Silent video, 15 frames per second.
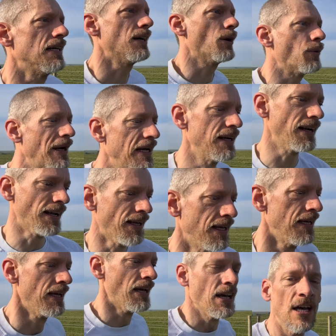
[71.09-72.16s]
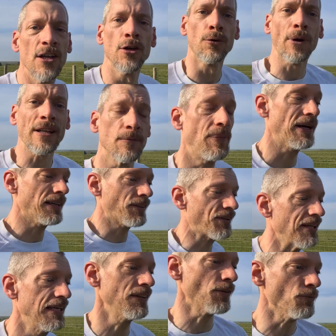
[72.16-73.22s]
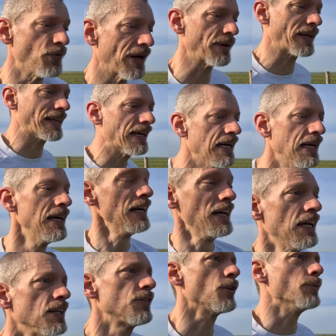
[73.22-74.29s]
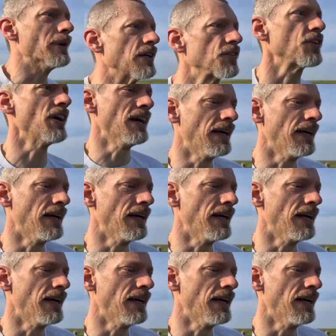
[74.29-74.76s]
where your running pace isn't varying too much.